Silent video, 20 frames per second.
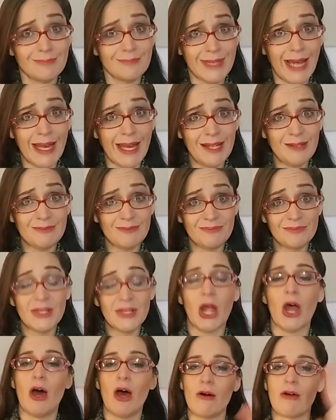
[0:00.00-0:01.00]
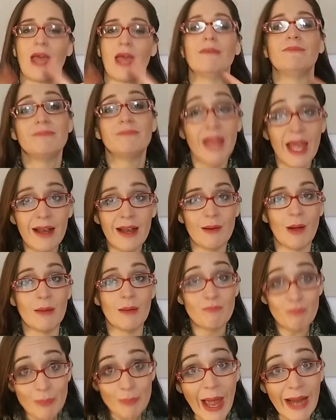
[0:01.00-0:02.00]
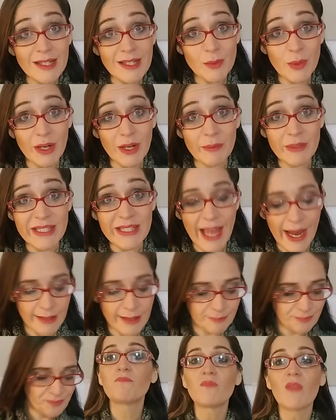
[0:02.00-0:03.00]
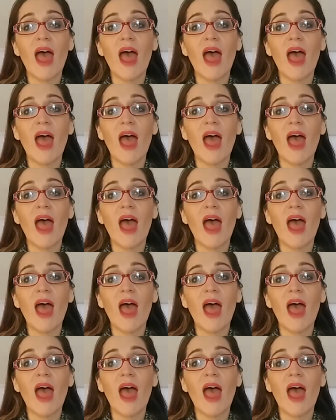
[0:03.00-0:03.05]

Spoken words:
Got it? Okay. Anyway, back to what I was saying.